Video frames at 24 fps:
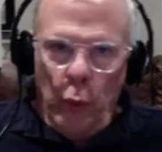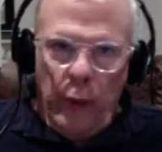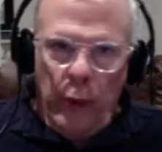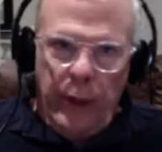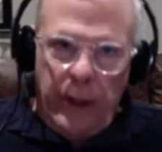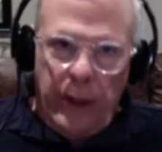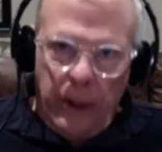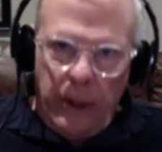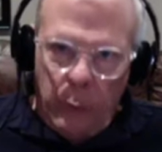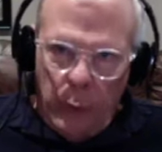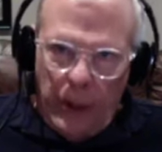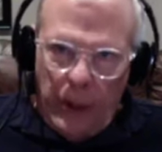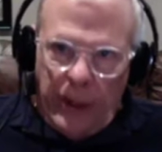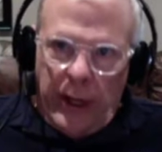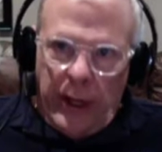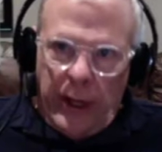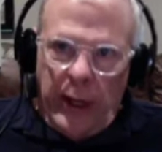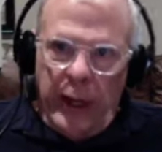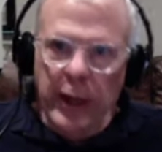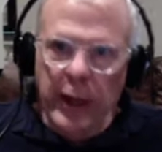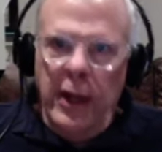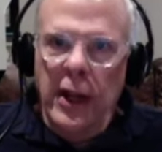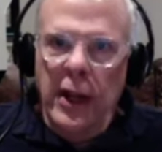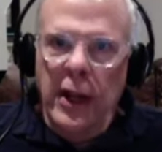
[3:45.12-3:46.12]
we di- we
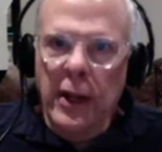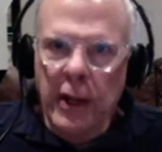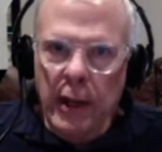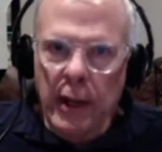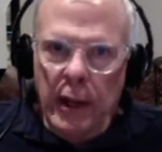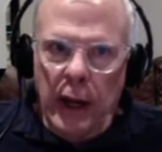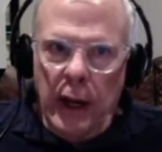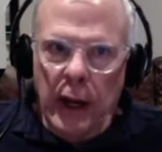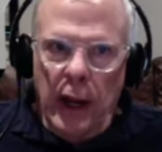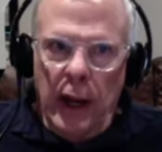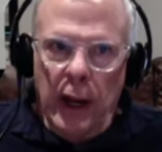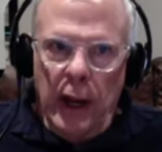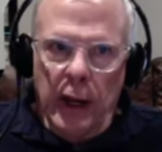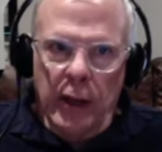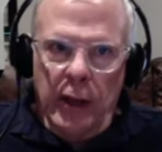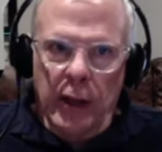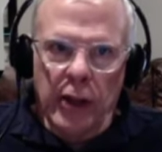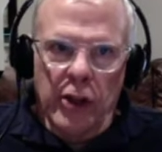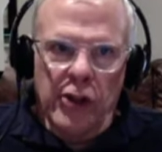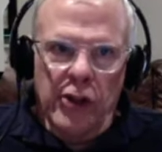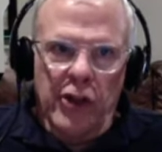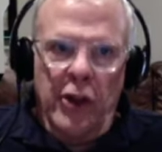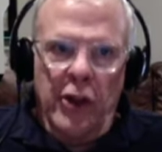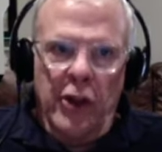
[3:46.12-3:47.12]
did, and it
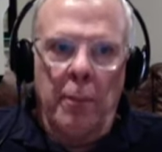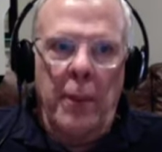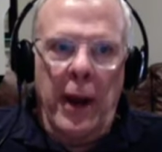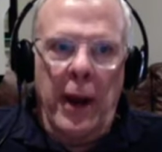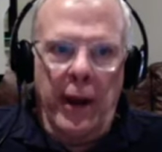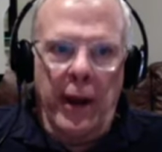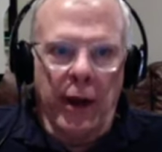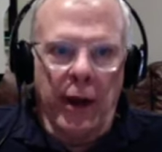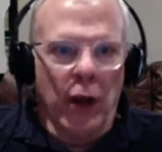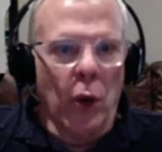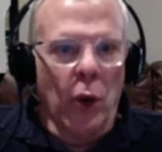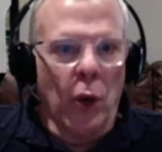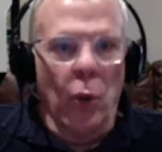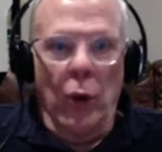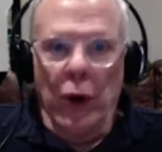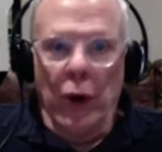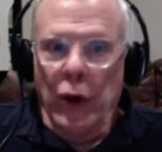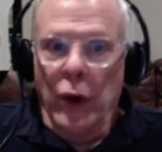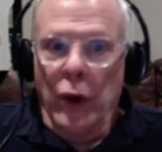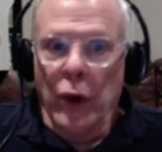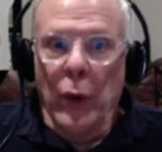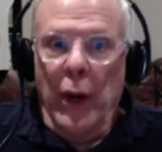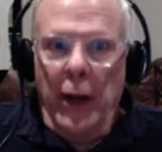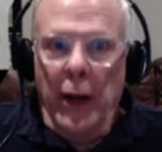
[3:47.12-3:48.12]
just depended on where
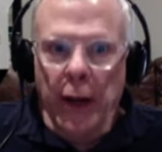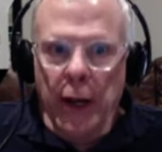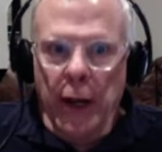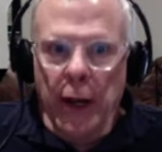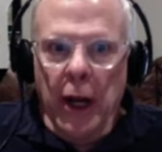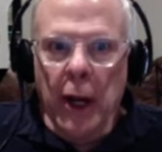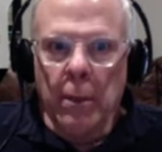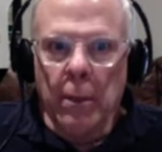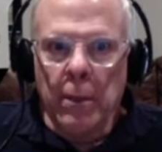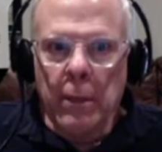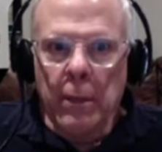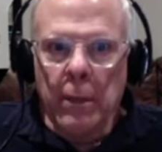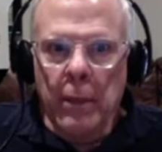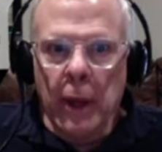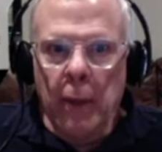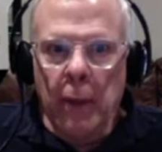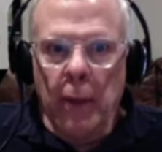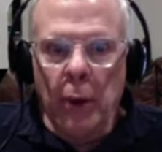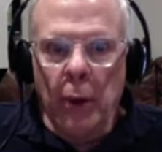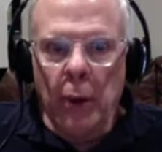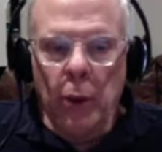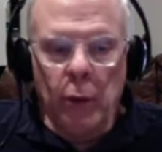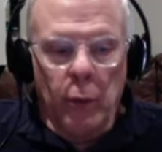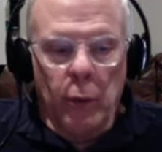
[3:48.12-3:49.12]
you ended up. I
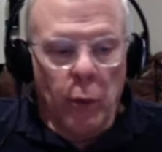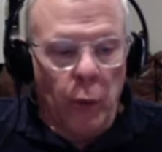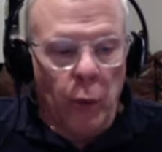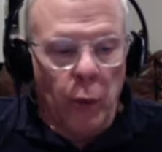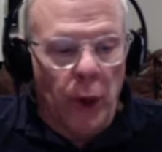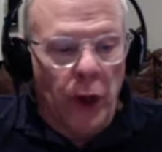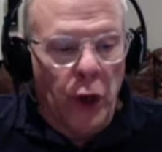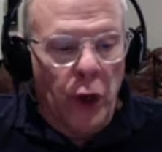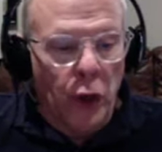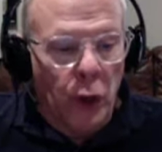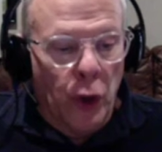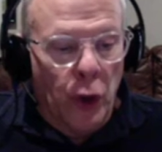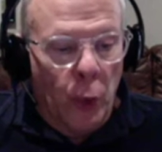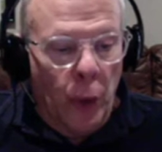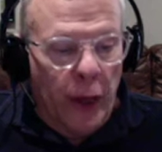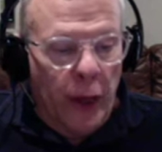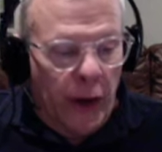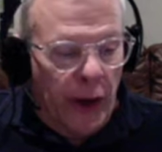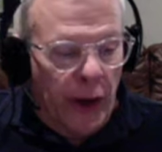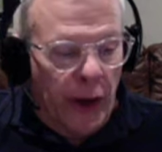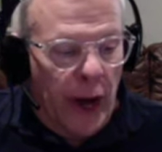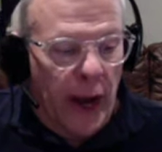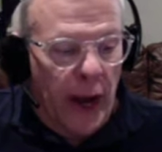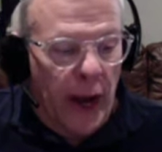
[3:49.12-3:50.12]
mean, we knew that we
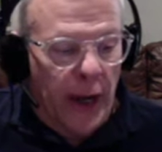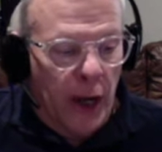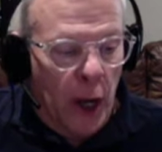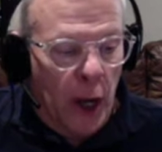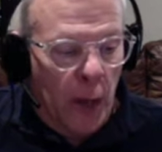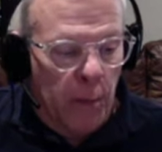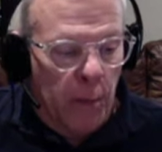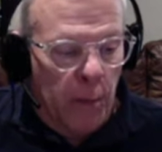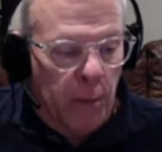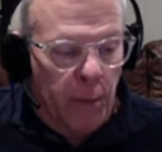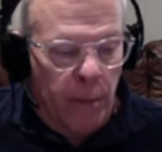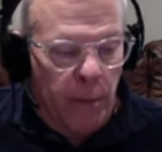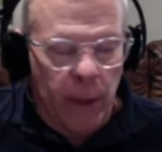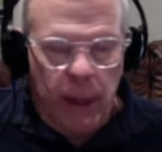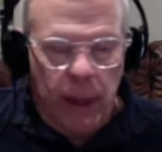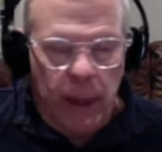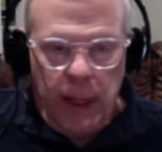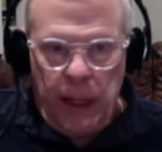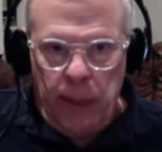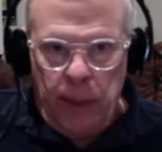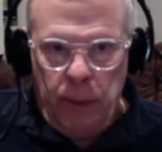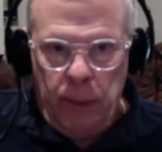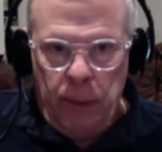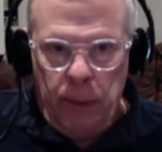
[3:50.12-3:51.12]
could end up
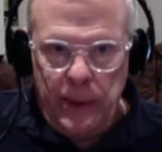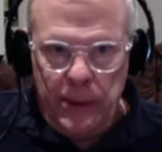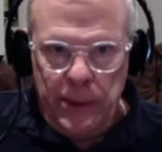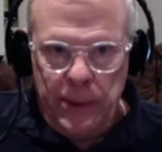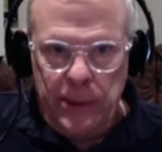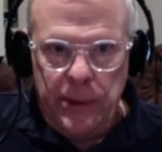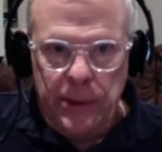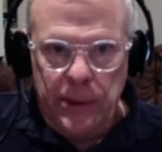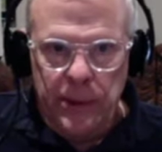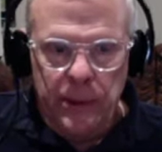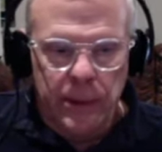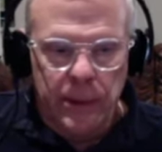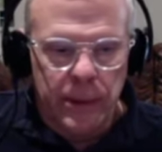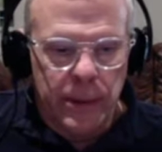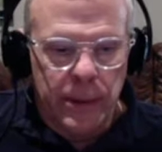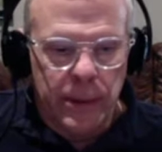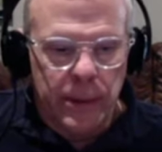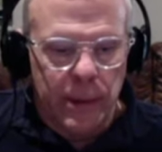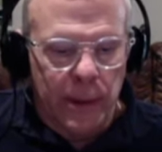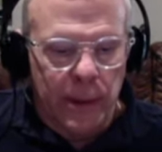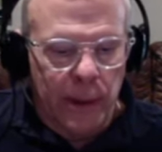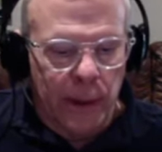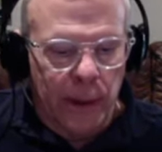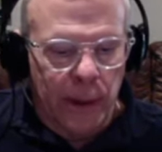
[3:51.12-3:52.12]
any place.
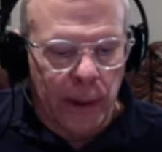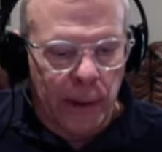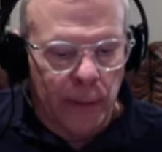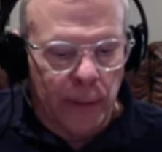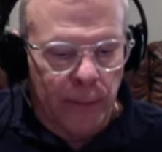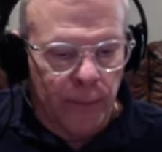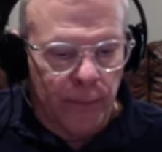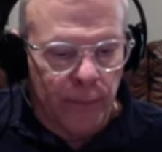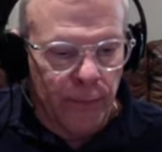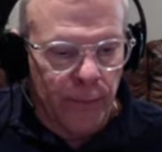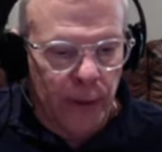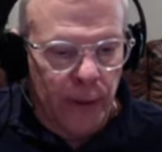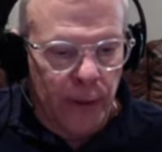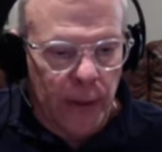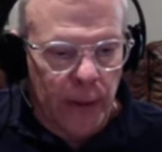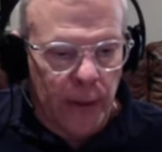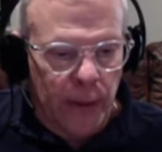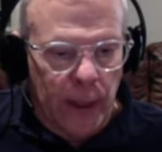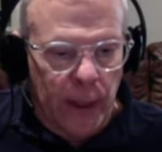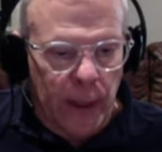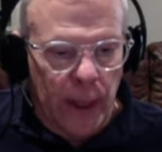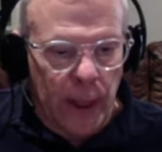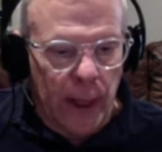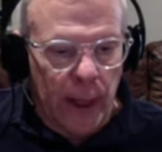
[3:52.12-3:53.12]
Um,
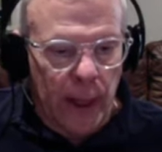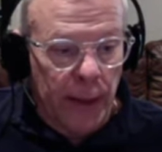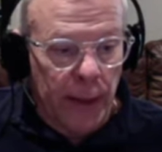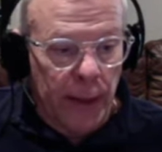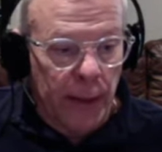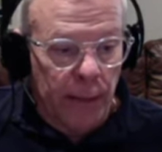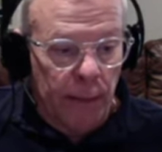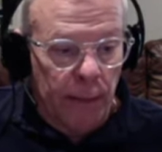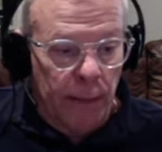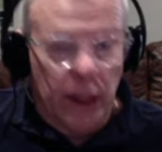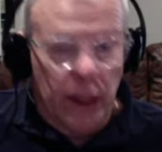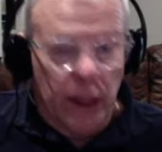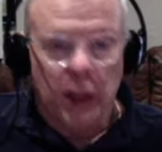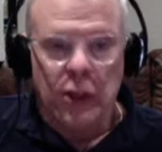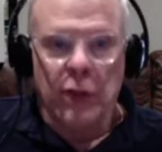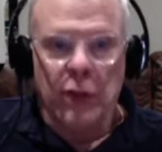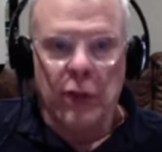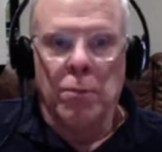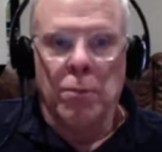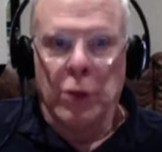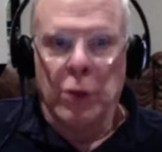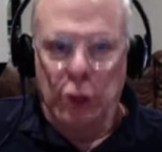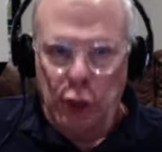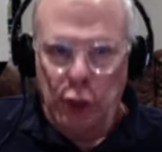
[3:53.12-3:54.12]
and because
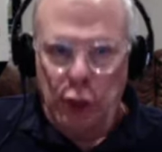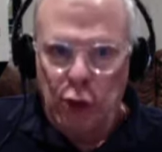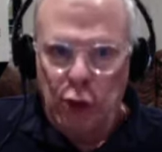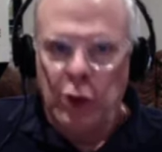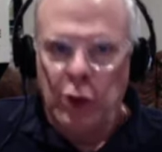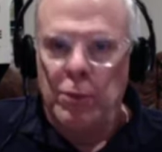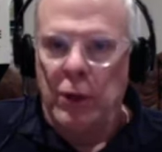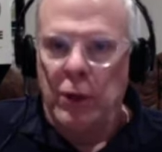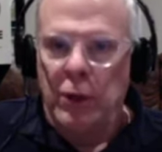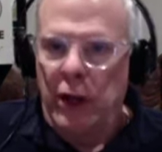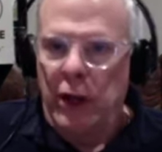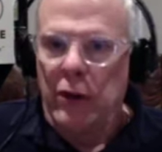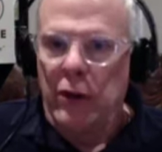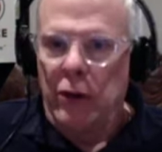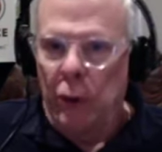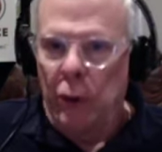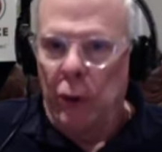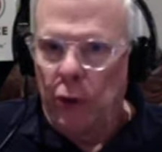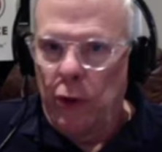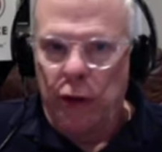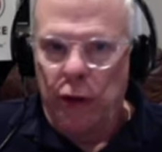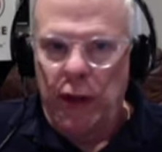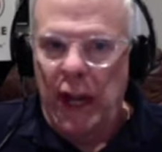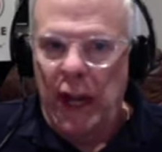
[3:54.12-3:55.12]
of pursuits particularly
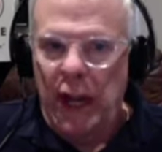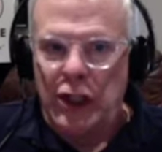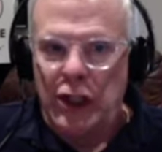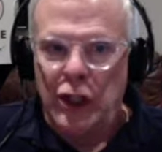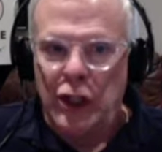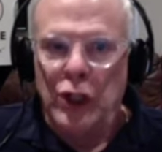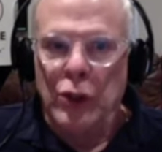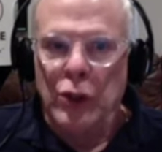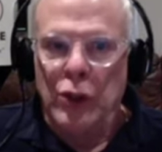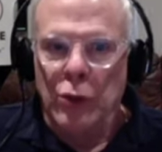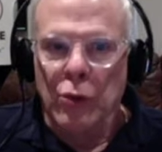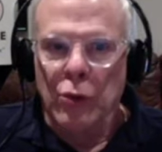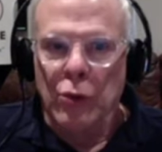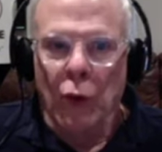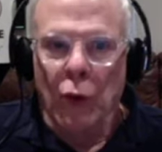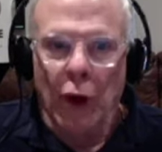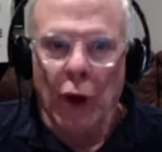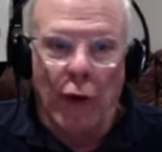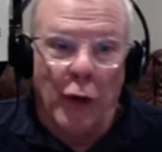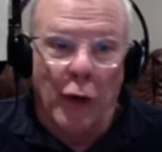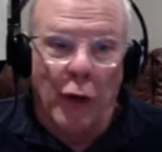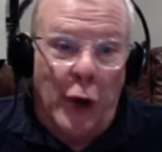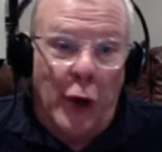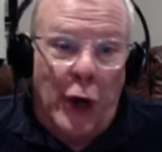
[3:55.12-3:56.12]
where it takes you
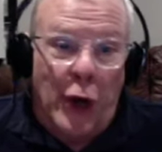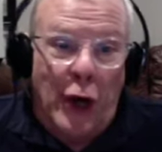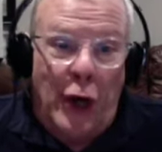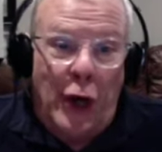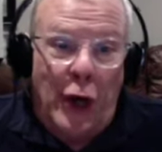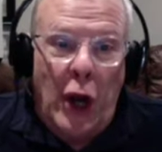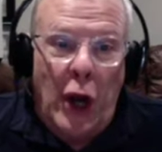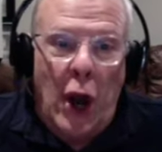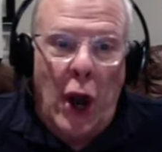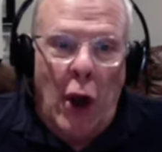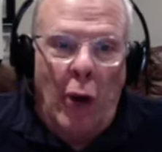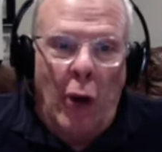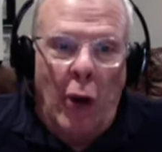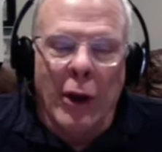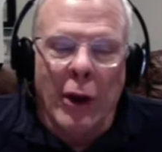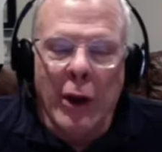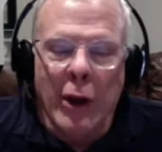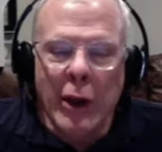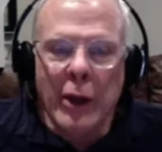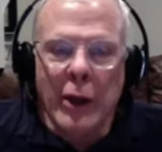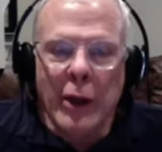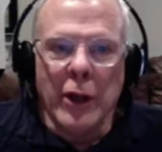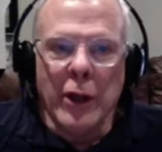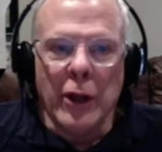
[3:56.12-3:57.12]
wherever you're going to go
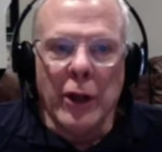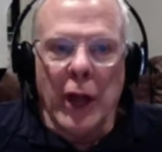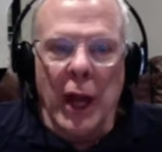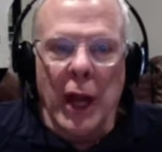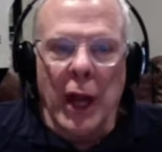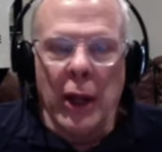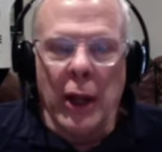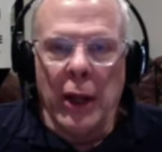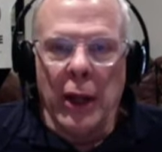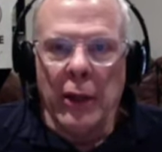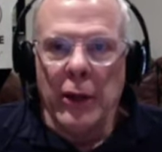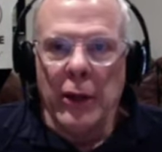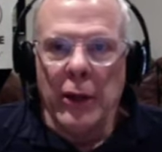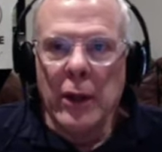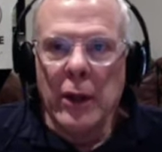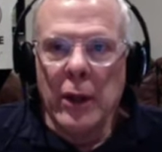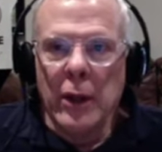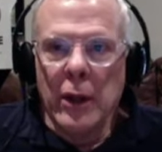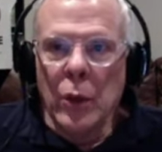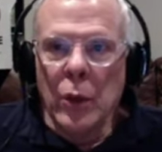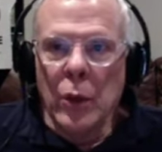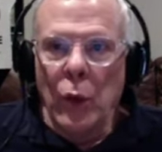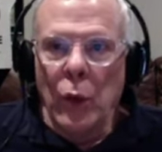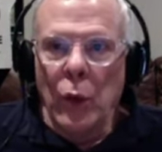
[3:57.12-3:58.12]
and
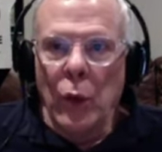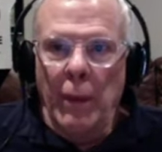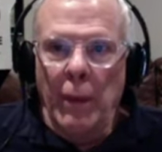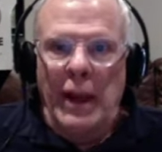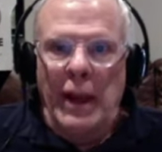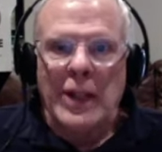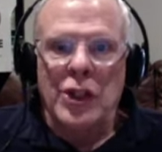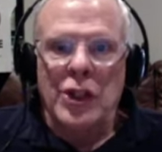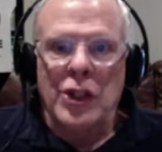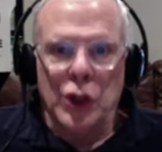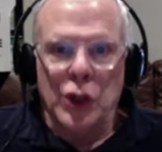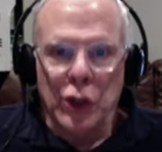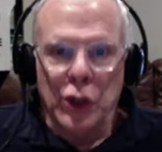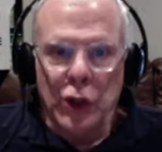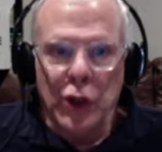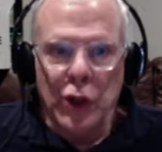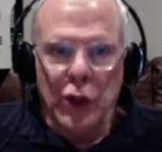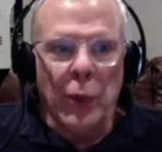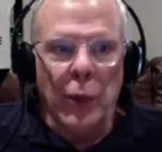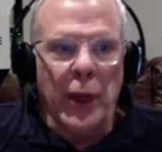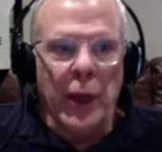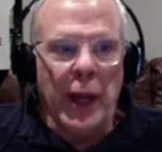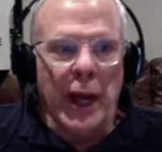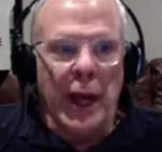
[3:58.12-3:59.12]
we made sure
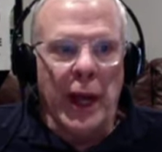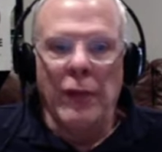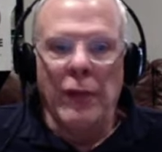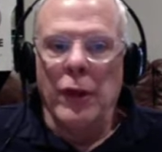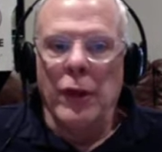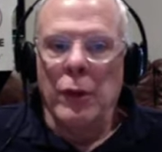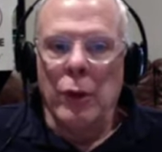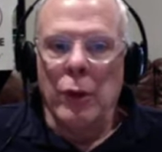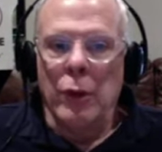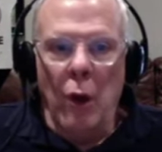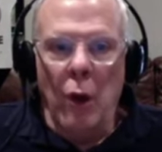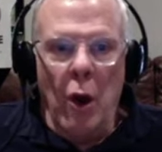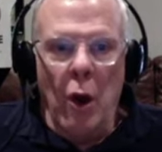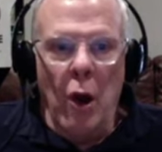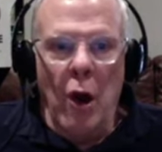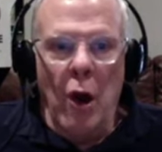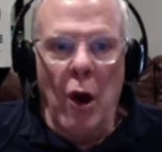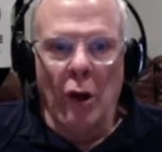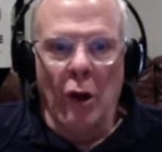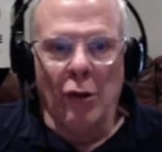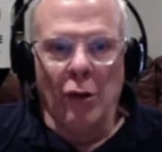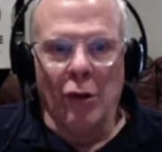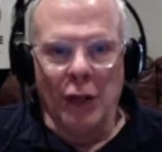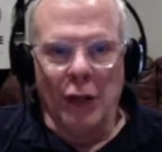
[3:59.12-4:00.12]
that we had the
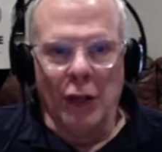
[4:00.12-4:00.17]
long